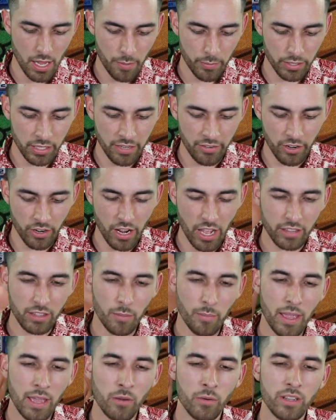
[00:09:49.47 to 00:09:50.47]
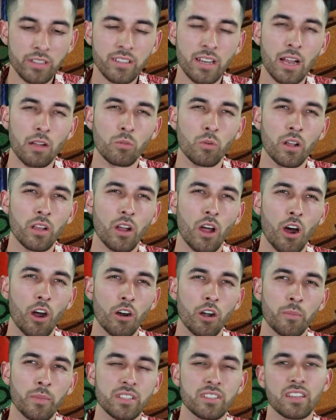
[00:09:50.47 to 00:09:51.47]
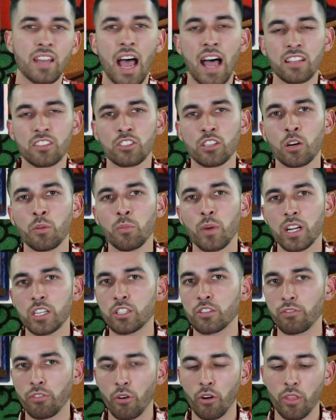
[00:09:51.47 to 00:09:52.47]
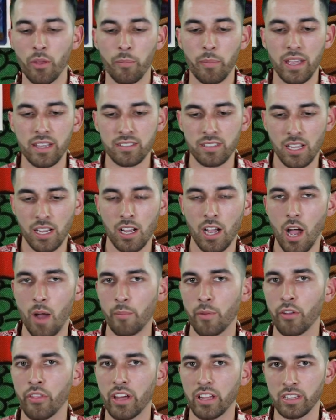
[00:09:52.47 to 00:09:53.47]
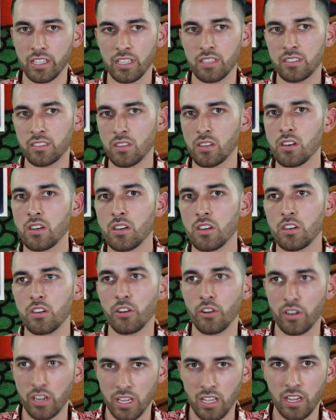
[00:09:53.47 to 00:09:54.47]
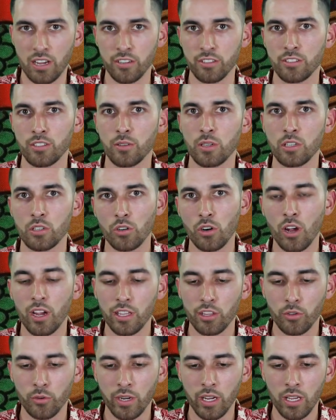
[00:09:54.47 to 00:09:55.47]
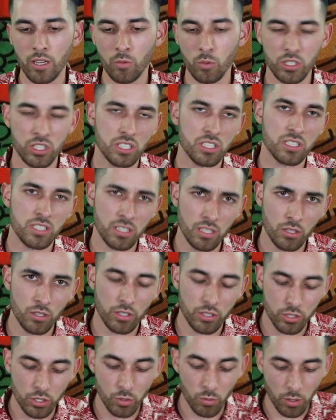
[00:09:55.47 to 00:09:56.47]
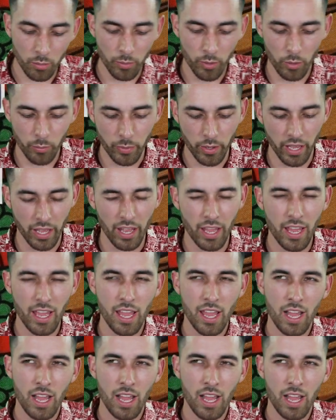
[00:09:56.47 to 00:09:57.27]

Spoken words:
believe it or not, the main reason I run Aurum is not so much for the basic combo that leads to your Nagirsu and drawing 3, which is still doable, but